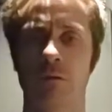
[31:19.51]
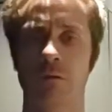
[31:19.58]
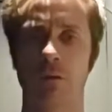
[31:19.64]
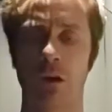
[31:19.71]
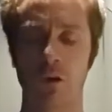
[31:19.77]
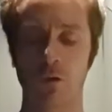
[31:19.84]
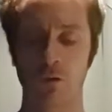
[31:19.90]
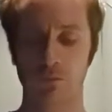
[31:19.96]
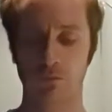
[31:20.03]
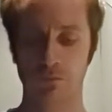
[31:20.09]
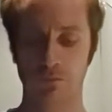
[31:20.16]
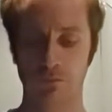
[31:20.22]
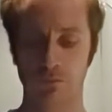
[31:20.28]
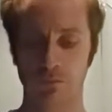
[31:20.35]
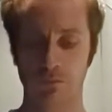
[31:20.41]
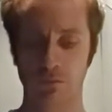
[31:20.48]
don't
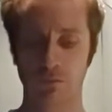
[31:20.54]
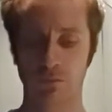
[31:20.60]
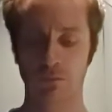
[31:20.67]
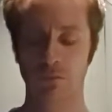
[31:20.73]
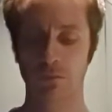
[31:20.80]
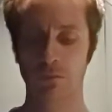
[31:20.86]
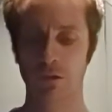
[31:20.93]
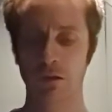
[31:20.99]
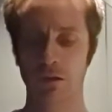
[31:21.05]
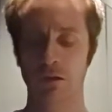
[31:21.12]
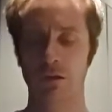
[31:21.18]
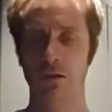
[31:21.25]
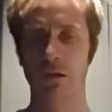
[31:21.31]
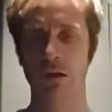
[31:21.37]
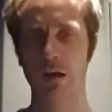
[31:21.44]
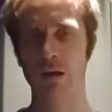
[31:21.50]

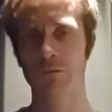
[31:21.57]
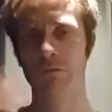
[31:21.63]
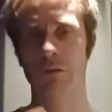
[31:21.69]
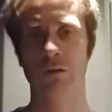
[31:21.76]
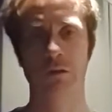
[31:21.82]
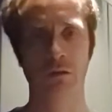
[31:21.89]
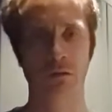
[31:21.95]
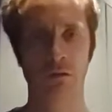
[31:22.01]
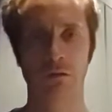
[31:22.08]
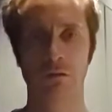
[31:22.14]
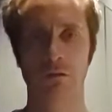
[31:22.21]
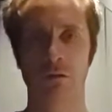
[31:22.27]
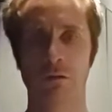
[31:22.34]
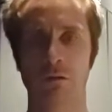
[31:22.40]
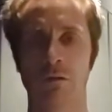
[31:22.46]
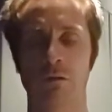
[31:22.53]
cover
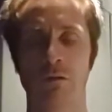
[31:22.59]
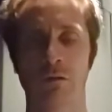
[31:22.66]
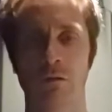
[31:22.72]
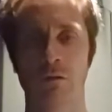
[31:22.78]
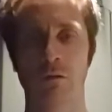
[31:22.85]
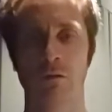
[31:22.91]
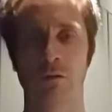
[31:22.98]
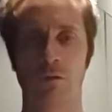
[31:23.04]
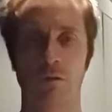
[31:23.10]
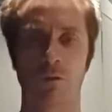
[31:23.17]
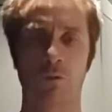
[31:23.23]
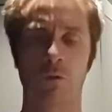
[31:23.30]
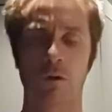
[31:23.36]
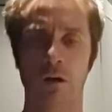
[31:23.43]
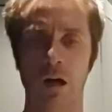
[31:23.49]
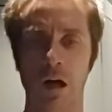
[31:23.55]

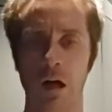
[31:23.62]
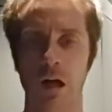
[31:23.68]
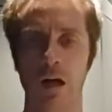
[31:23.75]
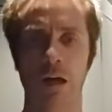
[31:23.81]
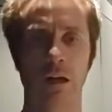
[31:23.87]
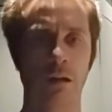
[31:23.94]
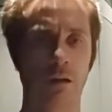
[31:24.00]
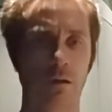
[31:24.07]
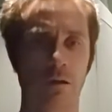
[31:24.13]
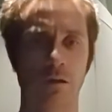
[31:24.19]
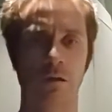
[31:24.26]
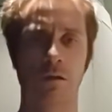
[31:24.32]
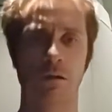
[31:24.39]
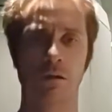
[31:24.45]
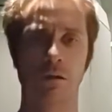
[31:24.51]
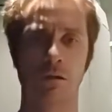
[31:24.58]
or hide
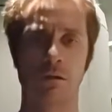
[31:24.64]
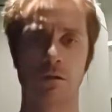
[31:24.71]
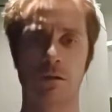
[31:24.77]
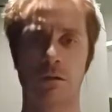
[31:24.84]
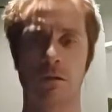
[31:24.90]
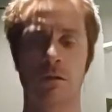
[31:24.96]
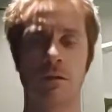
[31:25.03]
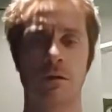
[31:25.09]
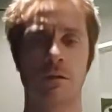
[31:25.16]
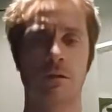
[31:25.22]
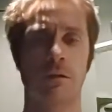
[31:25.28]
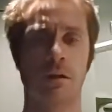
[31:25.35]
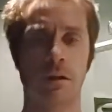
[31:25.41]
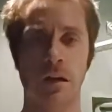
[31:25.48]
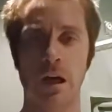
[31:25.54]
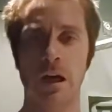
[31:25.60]
your
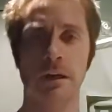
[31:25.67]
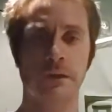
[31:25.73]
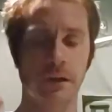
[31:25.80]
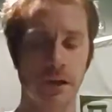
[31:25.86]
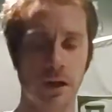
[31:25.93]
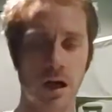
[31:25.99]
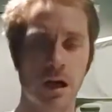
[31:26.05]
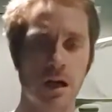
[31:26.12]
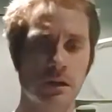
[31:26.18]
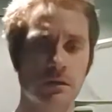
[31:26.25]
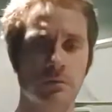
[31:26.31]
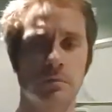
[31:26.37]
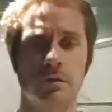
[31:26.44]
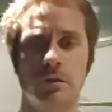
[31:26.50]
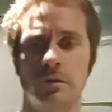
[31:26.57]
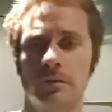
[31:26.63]
the light, the
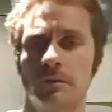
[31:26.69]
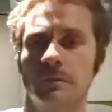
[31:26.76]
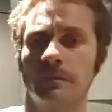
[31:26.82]
gospel